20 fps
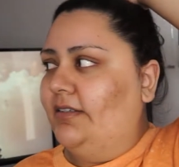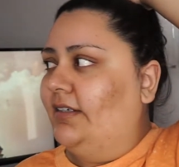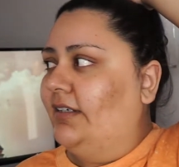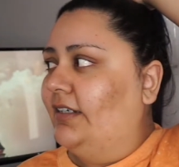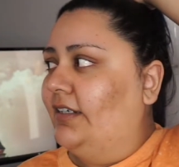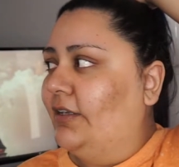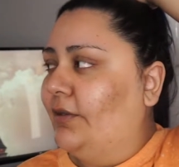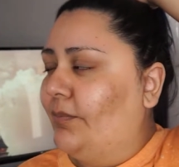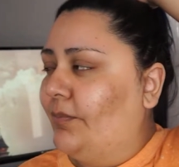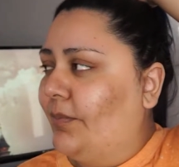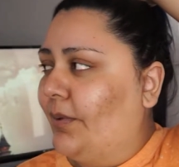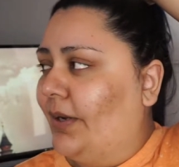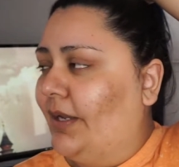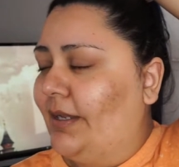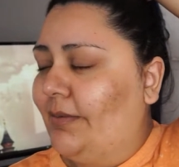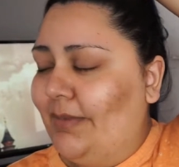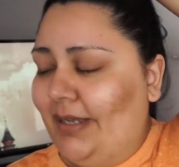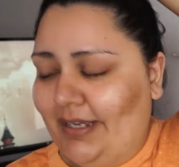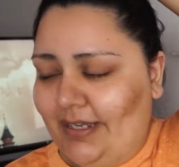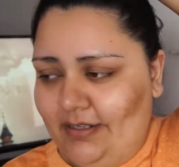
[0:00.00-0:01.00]
That'll probably
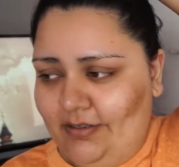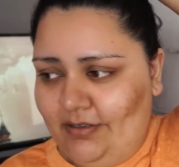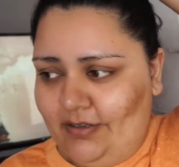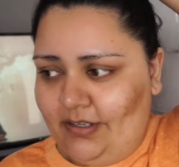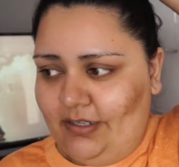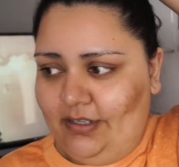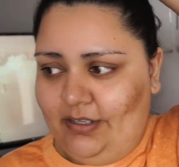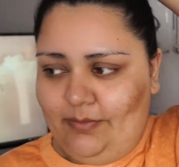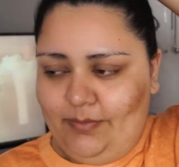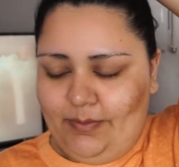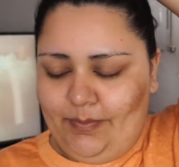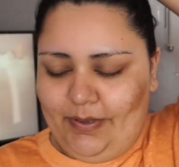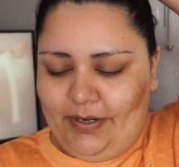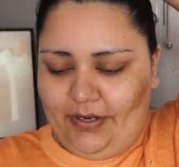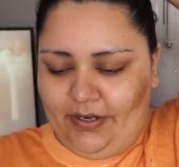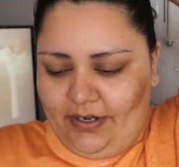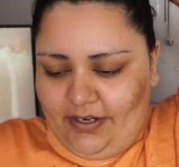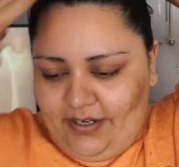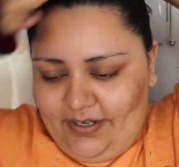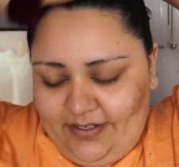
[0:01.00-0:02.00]
make it look a little bit
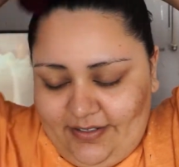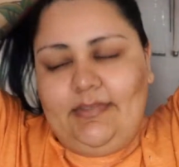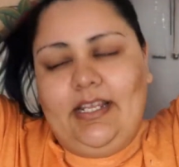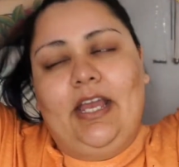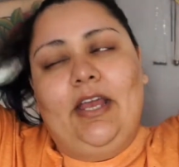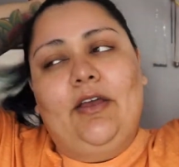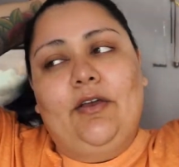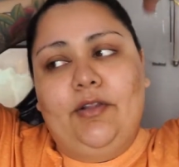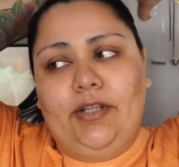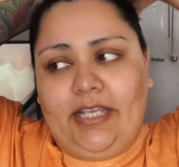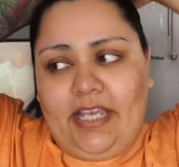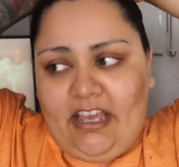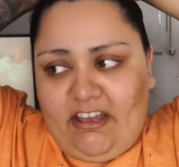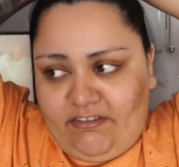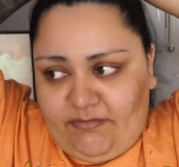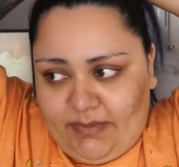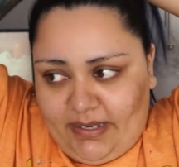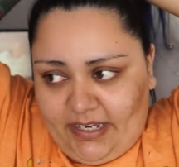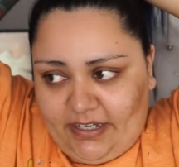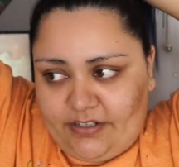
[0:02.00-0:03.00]
better. I only have
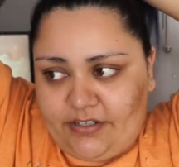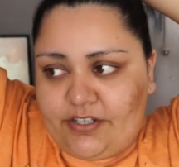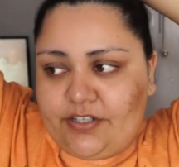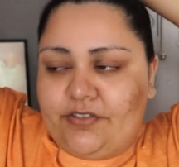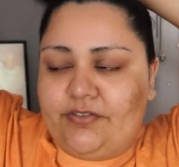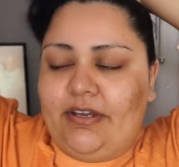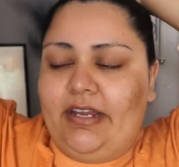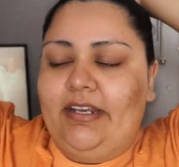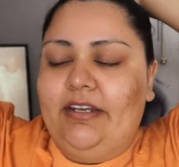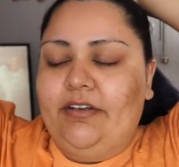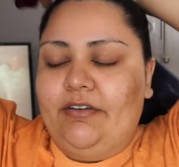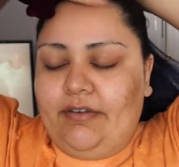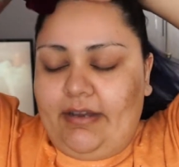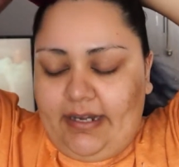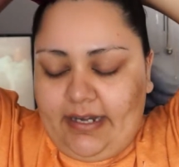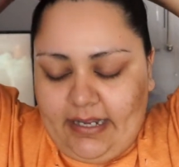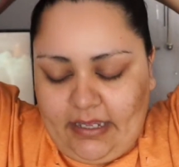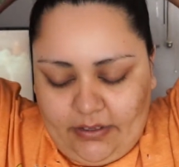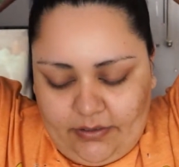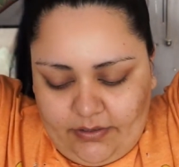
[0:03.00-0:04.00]
my hair straightened right
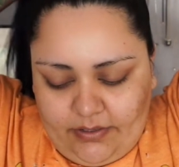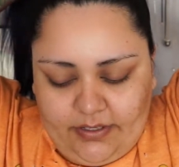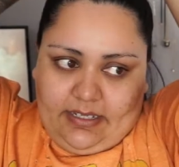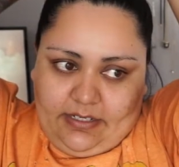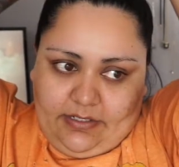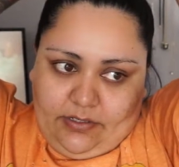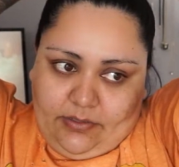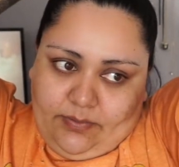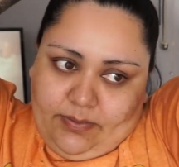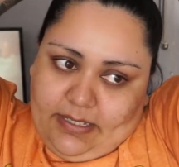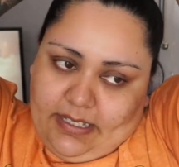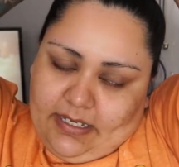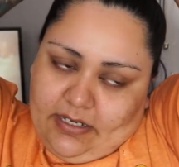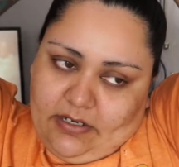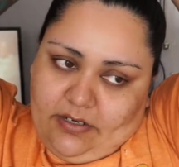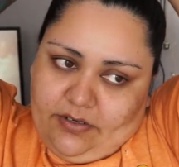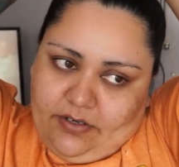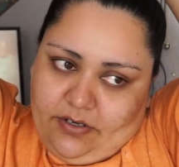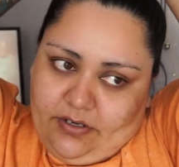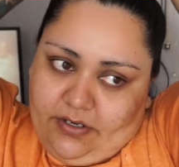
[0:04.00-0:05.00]
now. I do plan
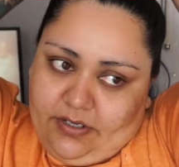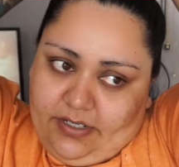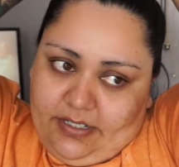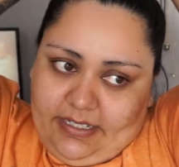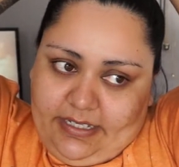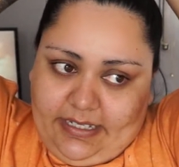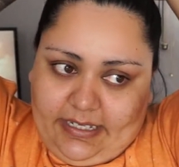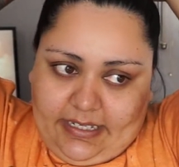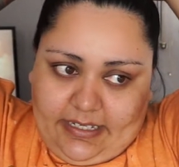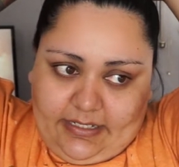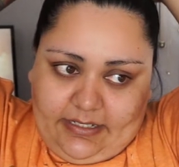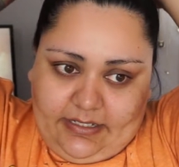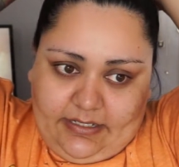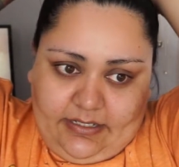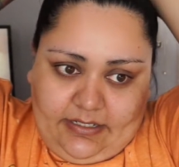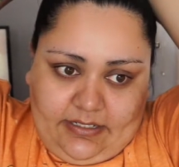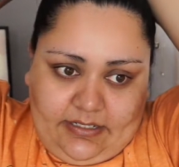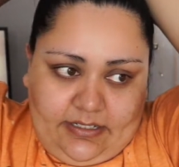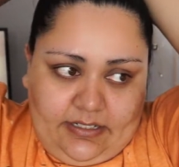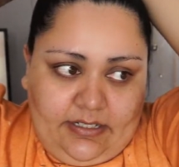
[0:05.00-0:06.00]
on curling it.
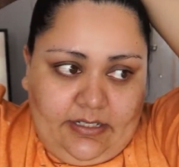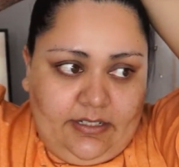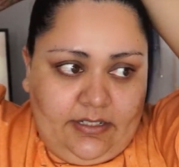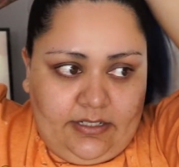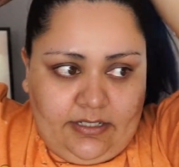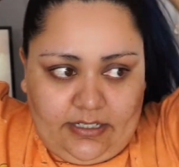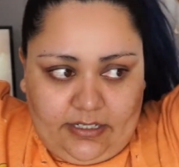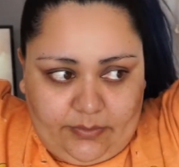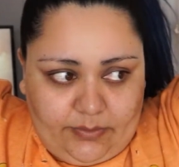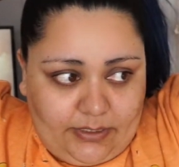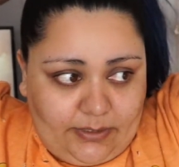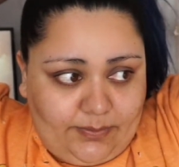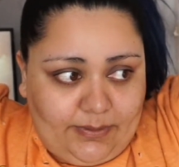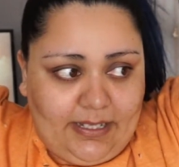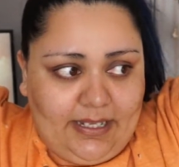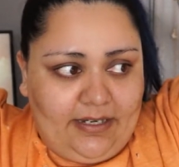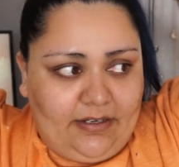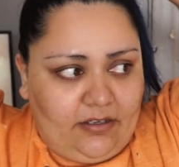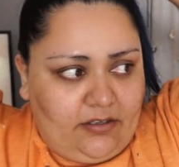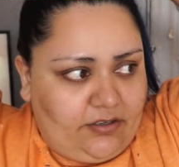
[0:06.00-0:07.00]
I was
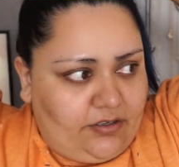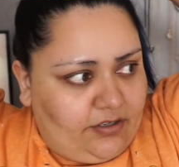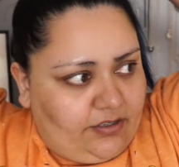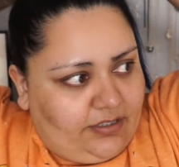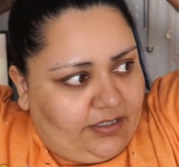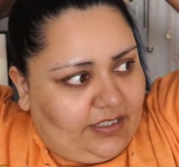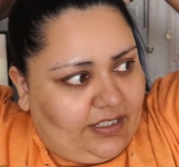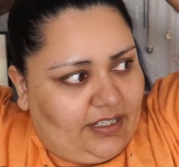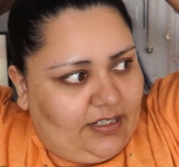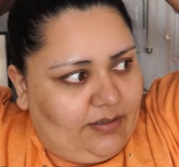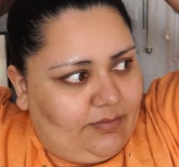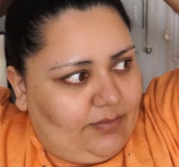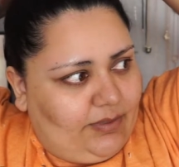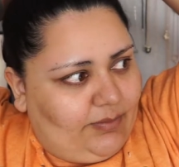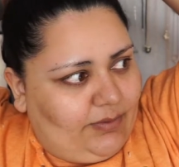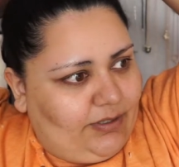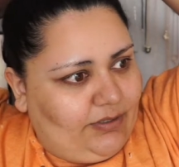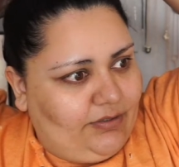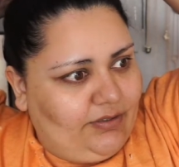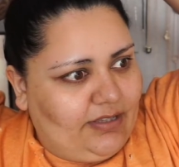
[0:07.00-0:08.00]
planning on curling it.
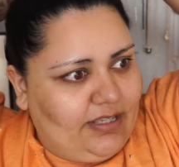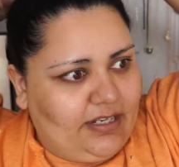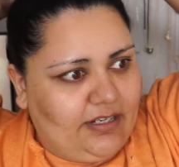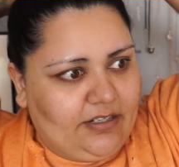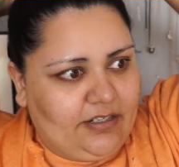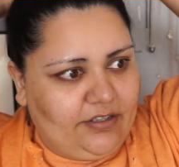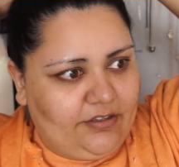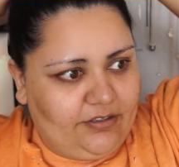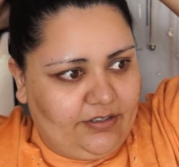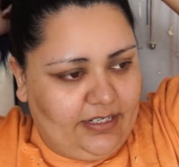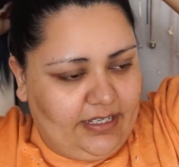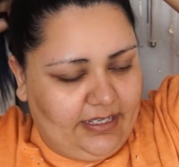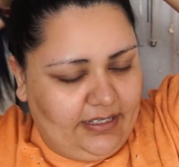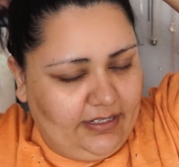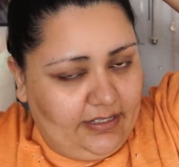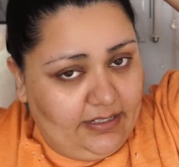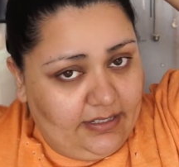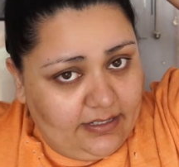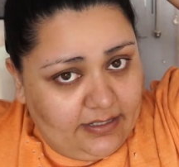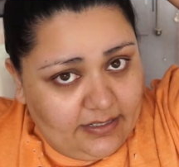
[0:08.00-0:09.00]
Maybe I'll do that another day.
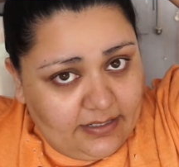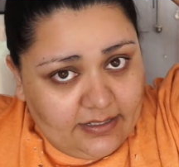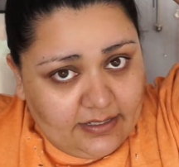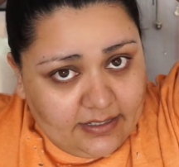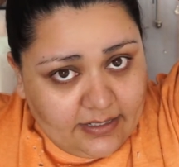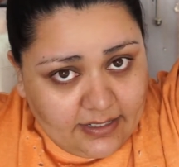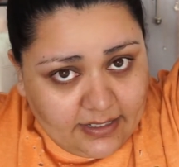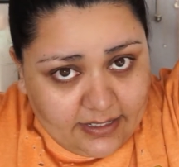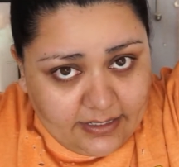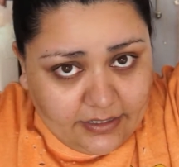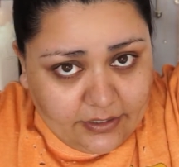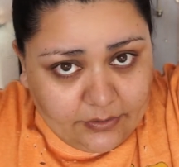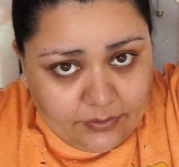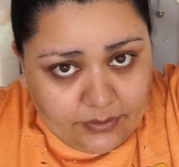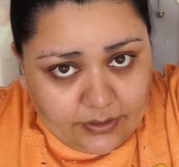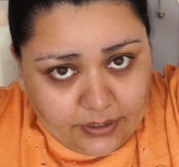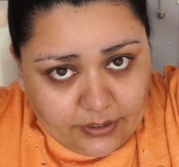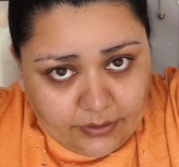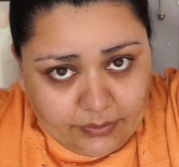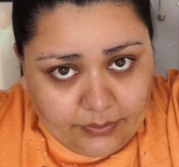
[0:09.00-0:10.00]
I don't
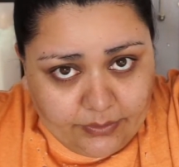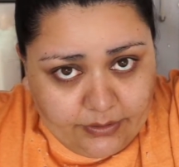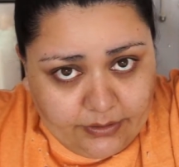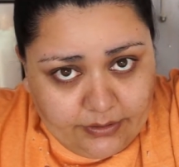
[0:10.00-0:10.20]
know.